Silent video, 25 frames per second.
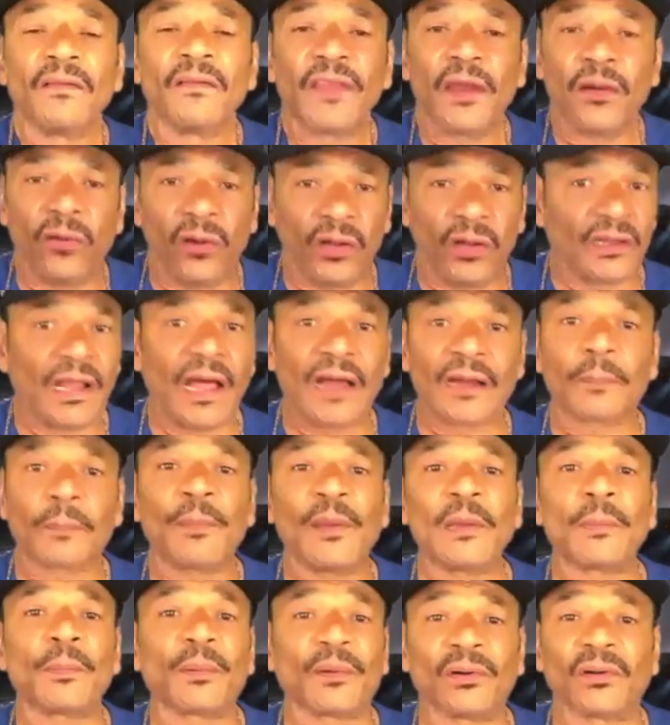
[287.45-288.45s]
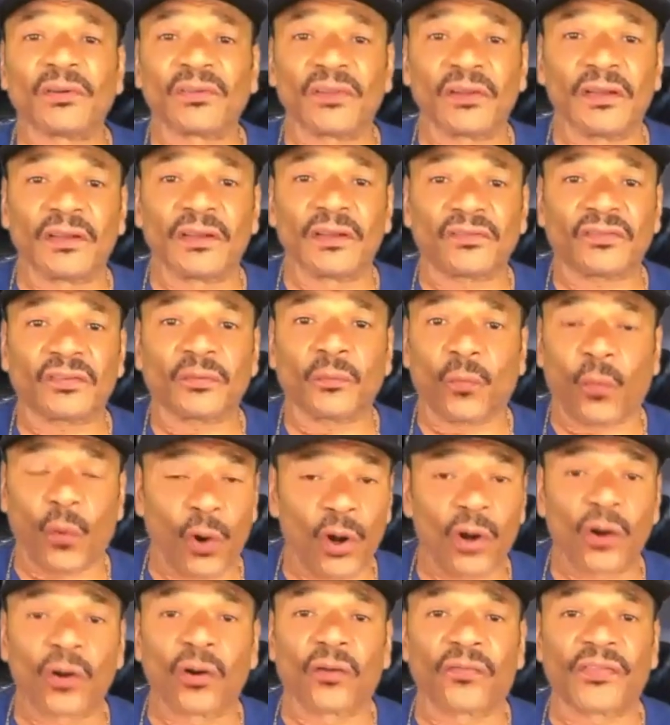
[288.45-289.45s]
There are a lot of people in this
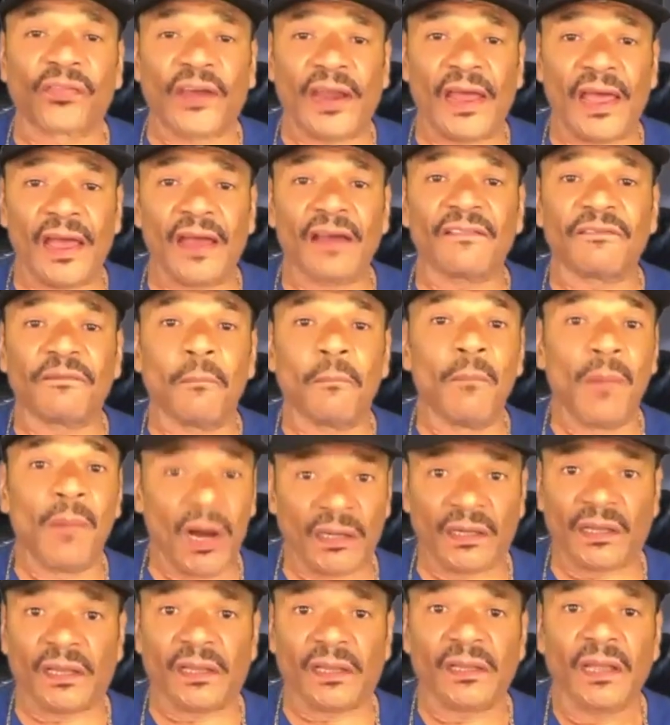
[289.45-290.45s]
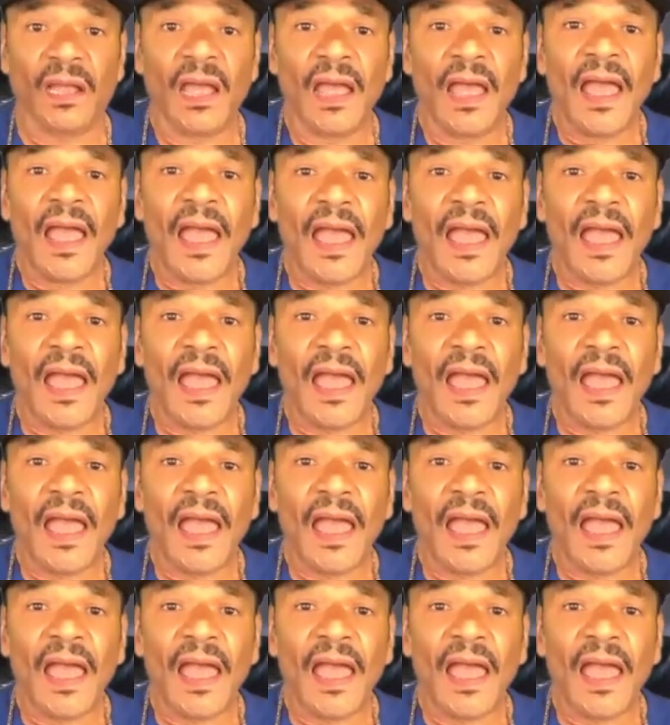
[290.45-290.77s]
world that have money.